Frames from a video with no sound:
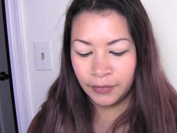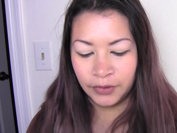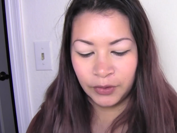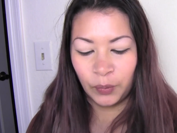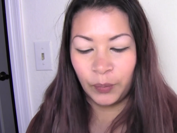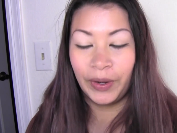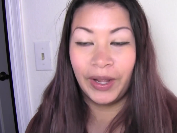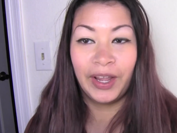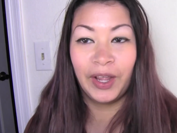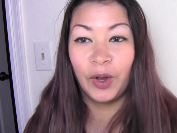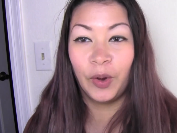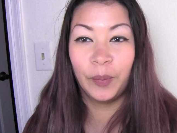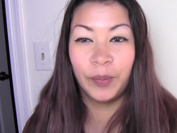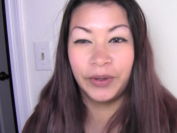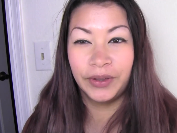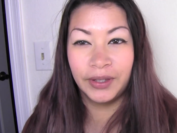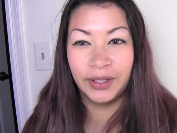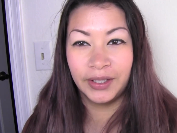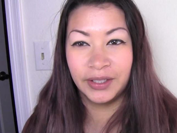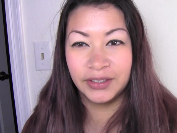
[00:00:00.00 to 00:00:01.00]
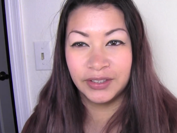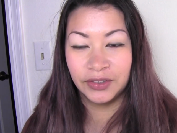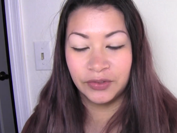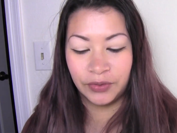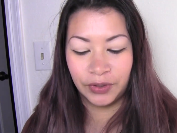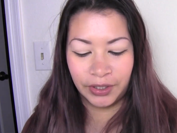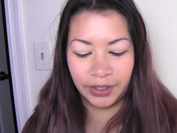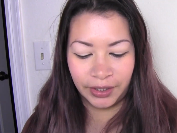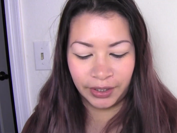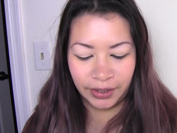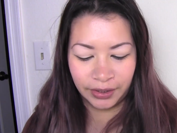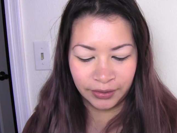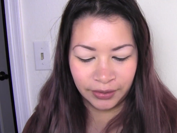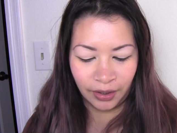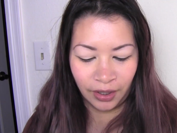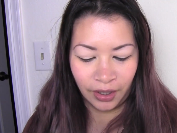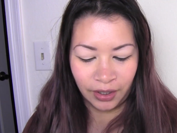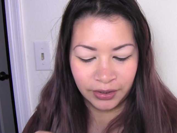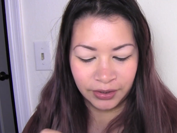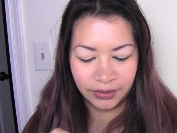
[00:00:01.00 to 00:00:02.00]
the way I open things is very
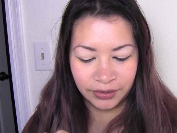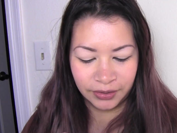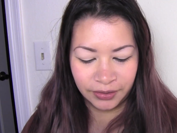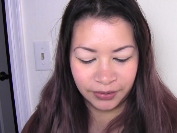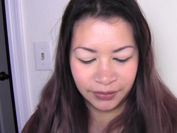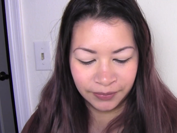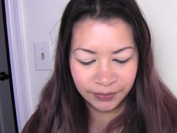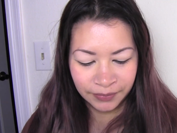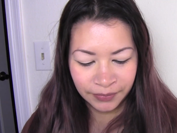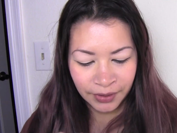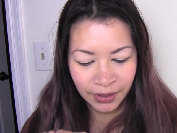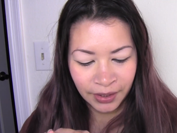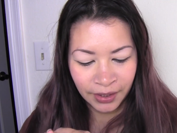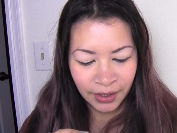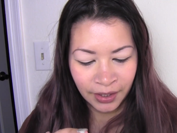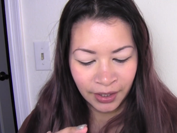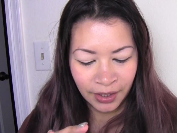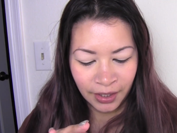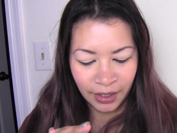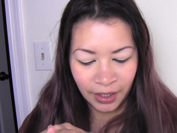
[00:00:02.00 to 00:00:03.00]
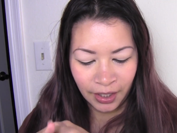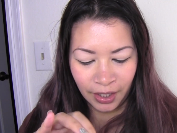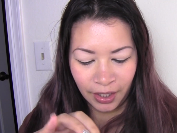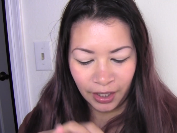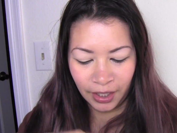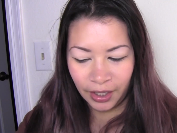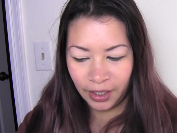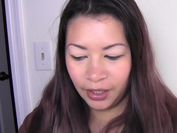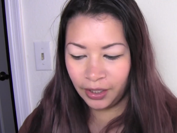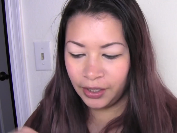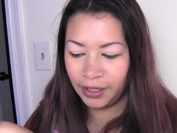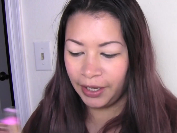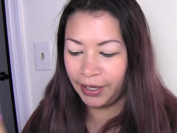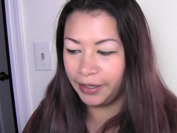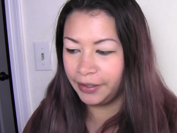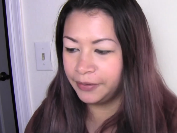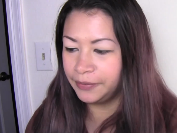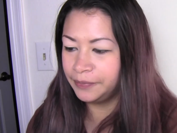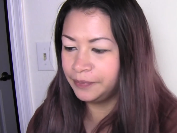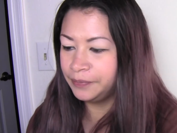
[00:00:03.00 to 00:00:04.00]
hostile. Okay.
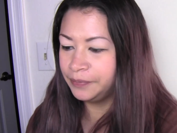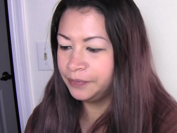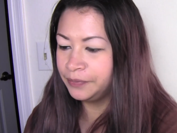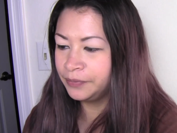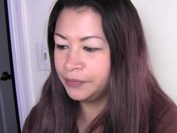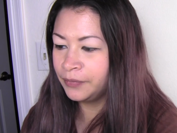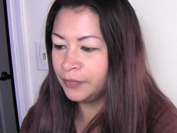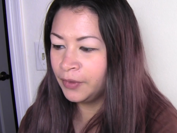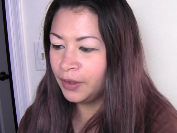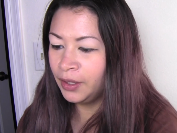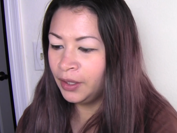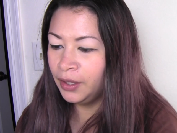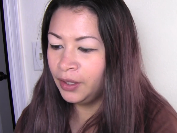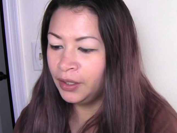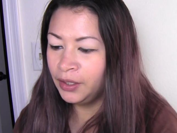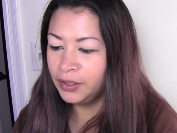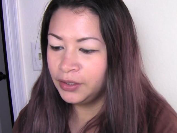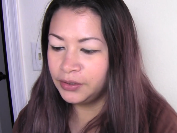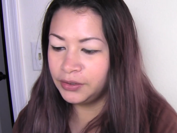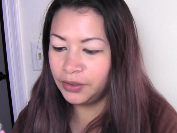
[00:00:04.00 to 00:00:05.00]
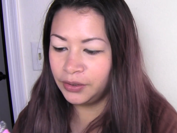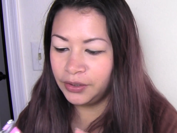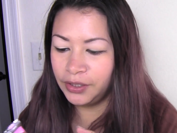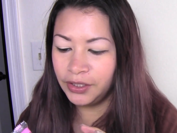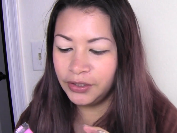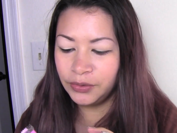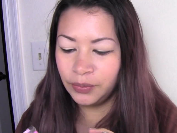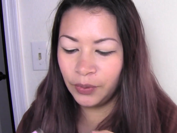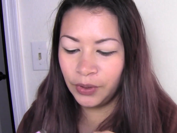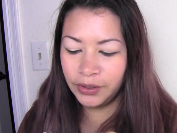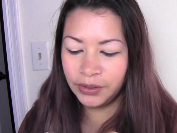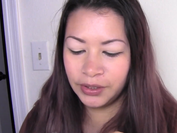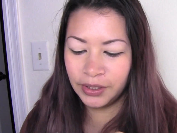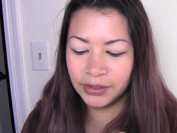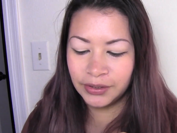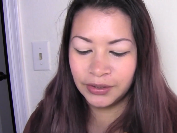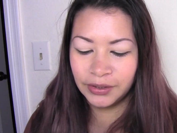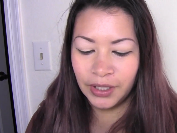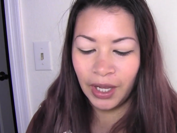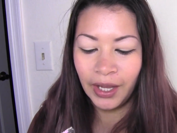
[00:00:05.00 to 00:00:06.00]
So this one
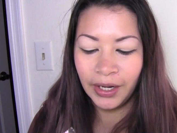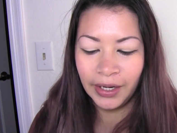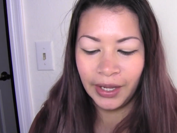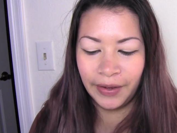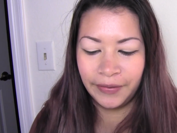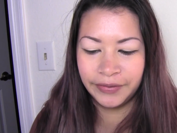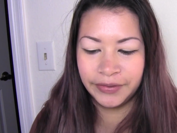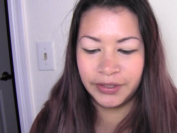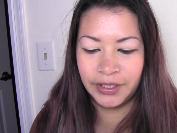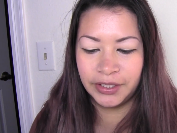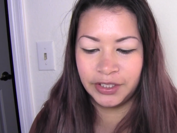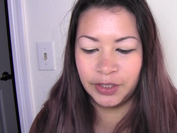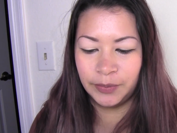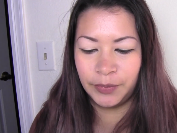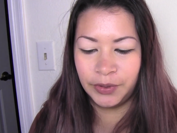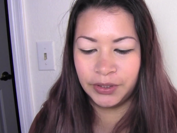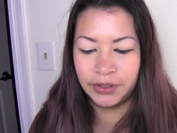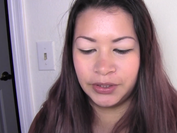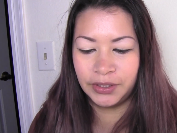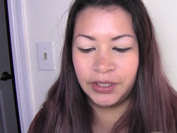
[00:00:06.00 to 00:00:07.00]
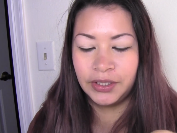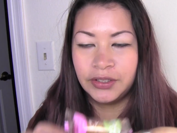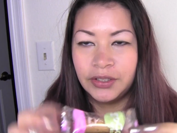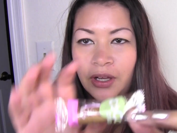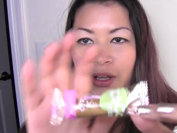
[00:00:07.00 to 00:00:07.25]
does not have sesame seeds